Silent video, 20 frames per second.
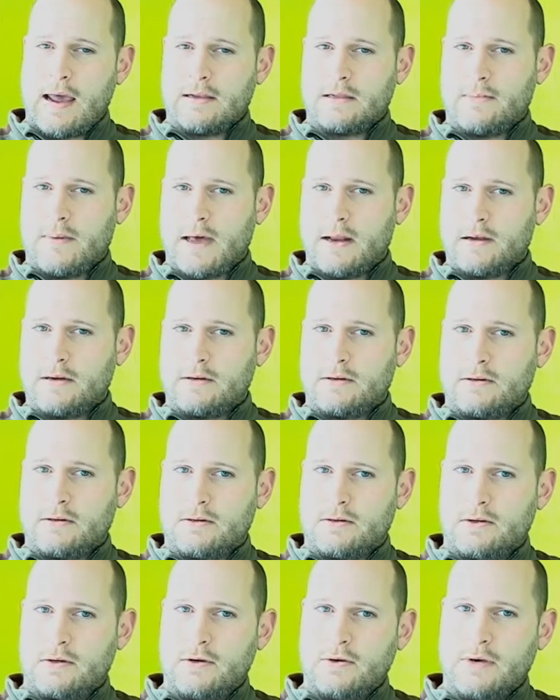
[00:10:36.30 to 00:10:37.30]
about a
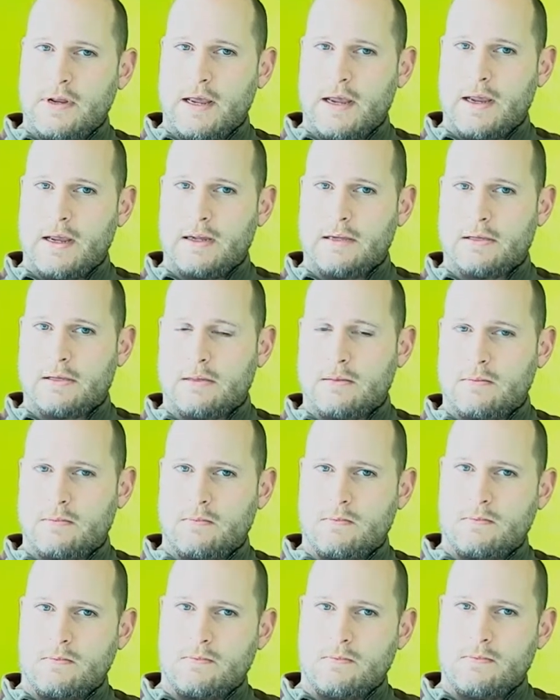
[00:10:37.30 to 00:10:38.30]
2 days
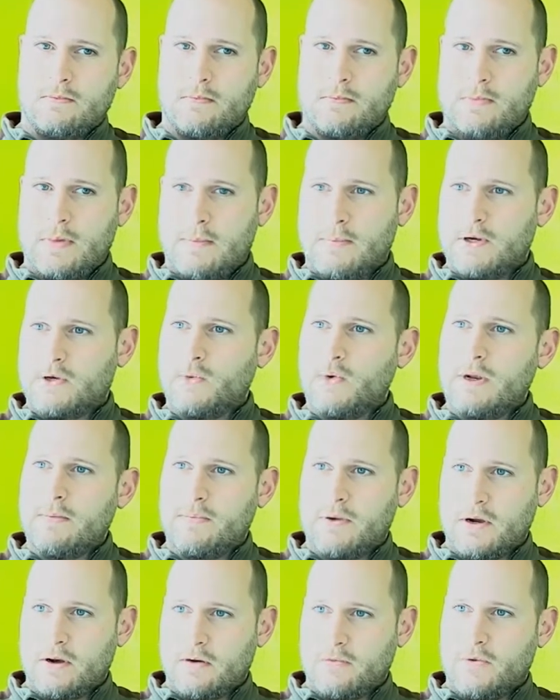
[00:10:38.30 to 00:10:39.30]
in
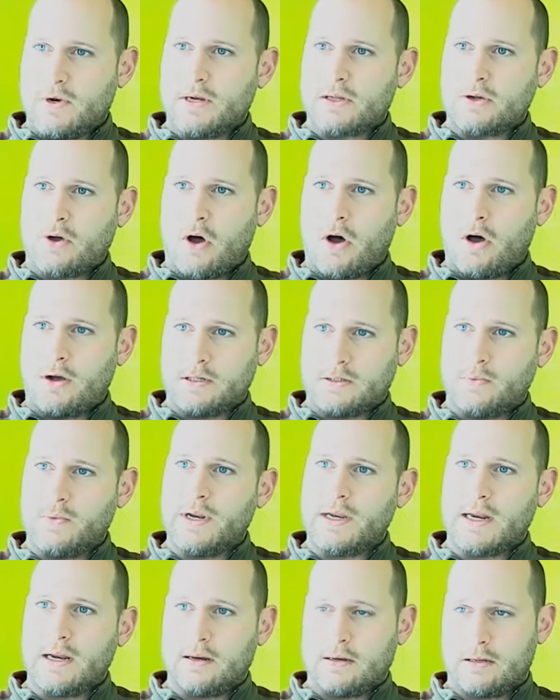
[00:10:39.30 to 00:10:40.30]
between period when it's caught to
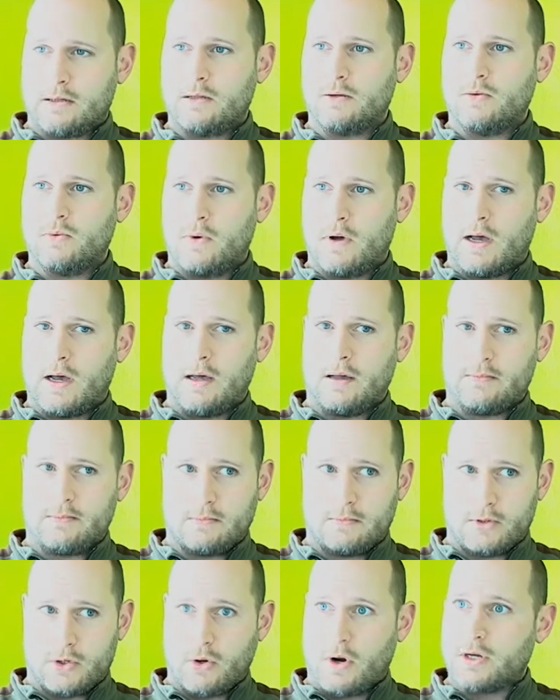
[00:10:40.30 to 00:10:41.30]
when it gets to
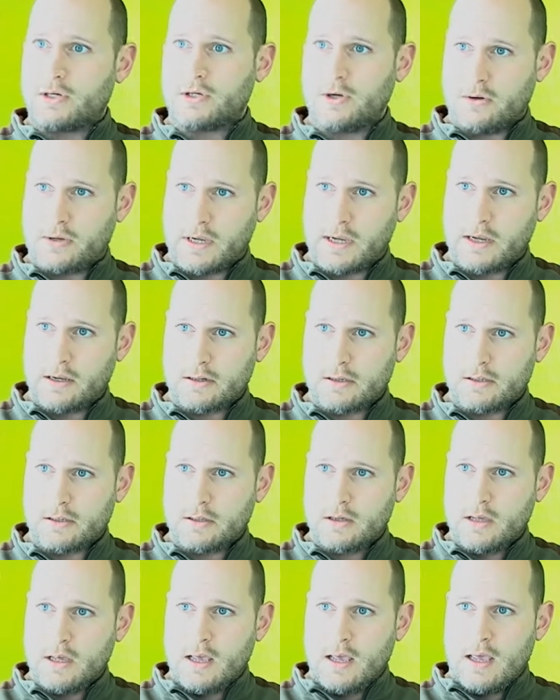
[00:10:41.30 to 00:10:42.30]
our showcase.
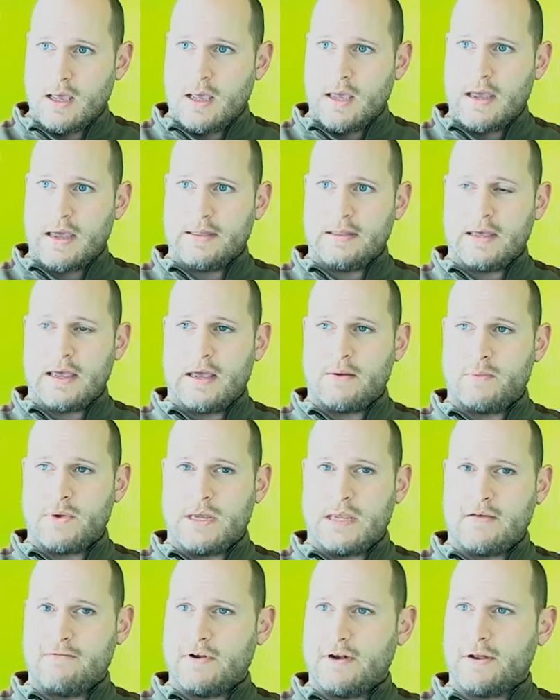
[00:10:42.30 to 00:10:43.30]
And then we
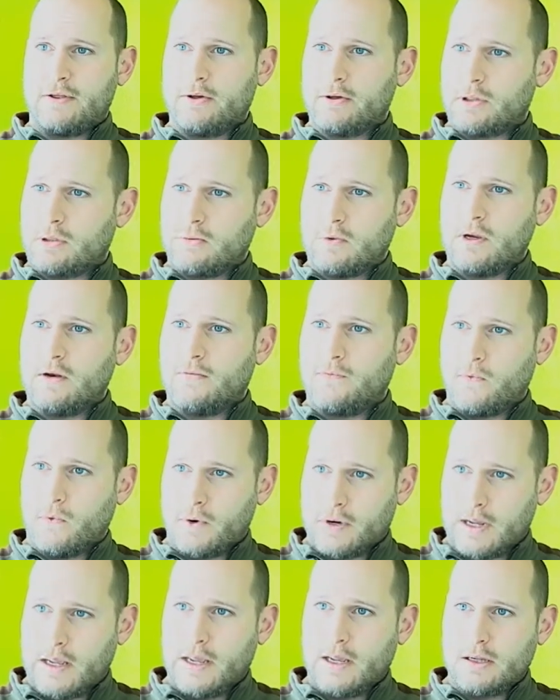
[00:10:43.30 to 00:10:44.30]
give it another 3 to
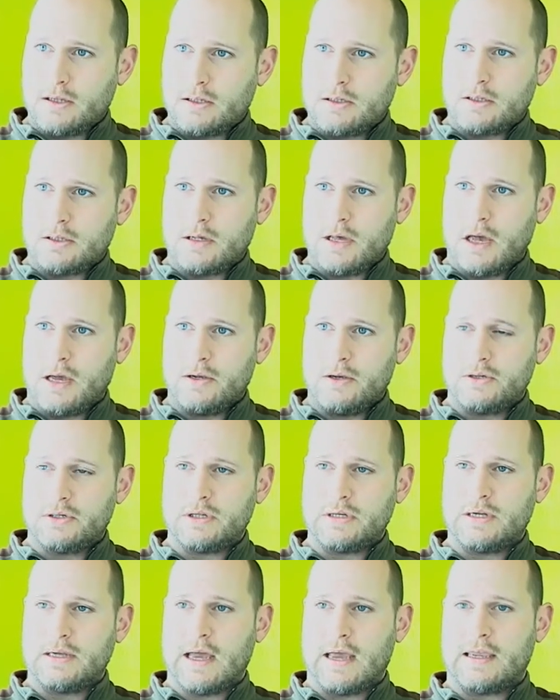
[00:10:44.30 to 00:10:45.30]
4 days.
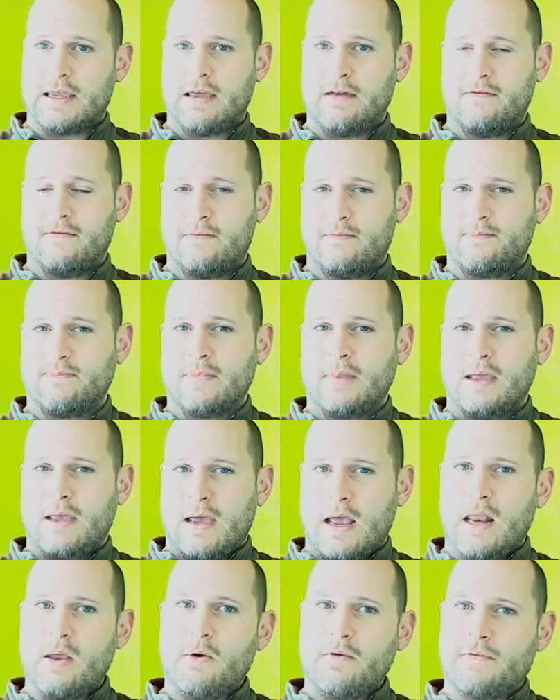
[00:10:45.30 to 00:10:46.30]
Usually I give
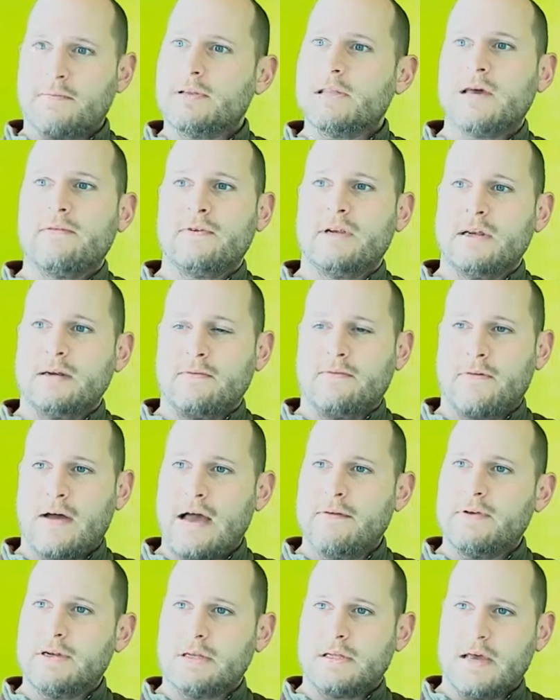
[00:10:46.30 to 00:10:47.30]
anywhere from 5
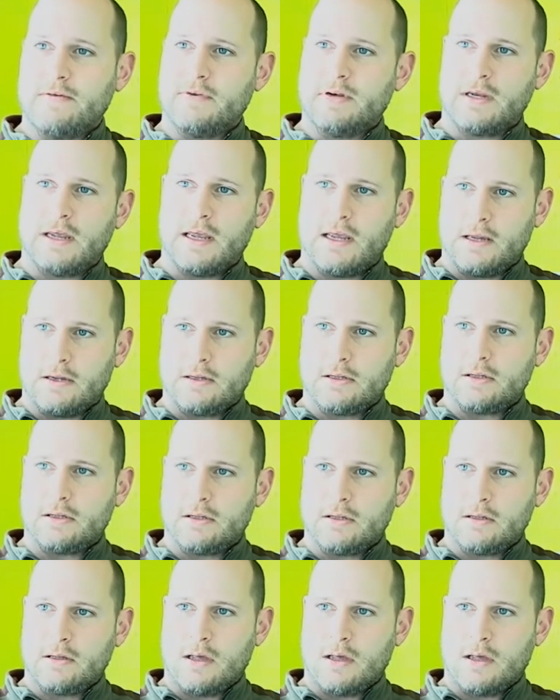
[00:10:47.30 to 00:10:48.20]
to 7 days